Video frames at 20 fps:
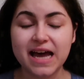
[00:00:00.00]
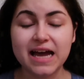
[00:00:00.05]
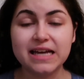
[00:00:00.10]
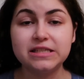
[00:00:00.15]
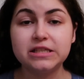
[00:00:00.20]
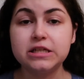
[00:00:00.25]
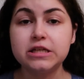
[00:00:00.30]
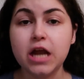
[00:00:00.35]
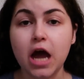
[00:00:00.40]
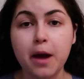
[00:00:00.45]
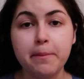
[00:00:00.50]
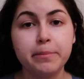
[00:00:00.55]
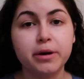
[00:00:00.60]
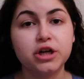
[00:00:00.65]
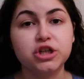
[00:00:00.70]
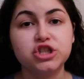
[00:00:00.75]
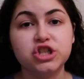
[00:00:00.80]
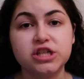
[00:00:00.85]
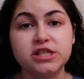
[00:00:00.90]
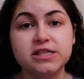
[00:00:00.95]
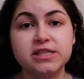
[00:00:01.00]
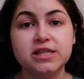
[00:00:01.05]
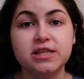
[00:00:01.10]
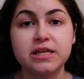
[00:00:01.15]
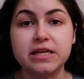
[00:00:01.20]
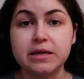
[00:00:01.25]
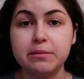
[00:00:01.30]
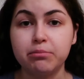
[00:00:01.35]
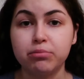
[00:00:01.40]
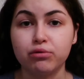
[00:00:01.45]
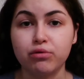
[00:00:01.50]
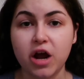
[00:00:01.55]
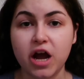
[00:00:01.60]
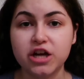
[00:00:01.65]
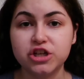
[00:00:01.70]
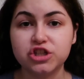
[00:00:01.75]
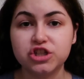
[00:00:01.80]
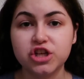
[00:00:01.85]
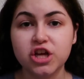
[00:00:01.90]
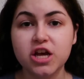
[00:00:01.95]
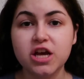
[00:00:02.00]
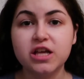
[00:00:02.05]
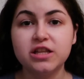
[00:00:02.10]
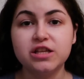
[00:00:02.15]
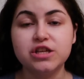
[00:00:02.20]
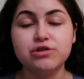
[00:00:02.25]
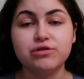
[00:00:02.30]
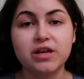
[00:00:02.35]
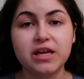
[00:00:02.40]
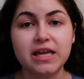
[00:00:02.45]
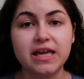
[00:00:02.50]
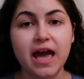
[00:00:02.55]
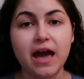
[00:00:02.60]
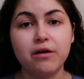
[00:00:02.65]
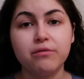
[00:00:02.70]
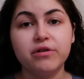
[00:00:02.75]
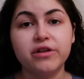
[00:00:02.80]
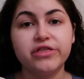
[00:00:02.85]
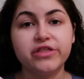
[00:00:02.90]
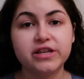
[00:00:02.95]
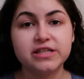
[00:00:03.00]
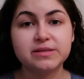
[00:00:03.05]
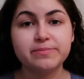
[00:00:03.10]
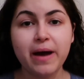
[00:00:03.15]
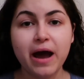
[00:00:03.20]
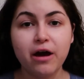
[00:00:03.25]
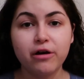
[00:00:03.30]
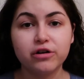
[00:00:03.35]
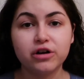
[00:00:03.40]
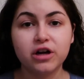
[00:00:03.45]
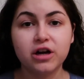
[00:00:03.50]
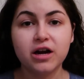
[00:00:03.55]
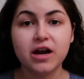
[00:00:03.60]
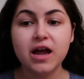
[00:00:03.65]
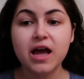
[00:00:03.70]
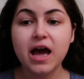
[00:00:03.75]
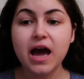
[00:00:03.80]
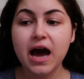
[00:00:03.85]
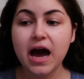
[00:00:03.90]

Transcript: I did not purchase the brush that you can get with this powder.